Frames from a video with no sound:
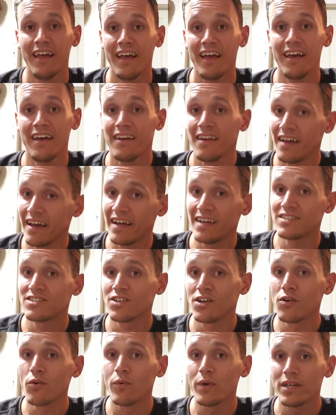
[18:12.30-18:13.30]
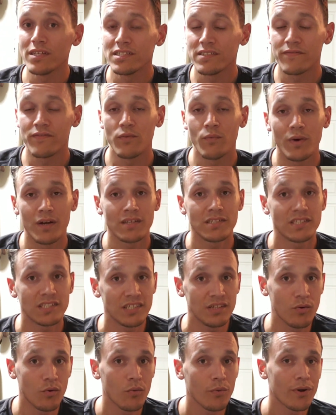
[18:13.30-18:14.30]
And as always, if you want to
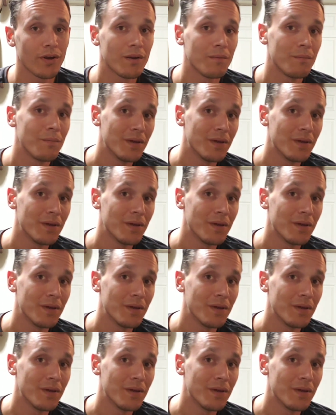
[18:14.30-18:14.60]
see what we're going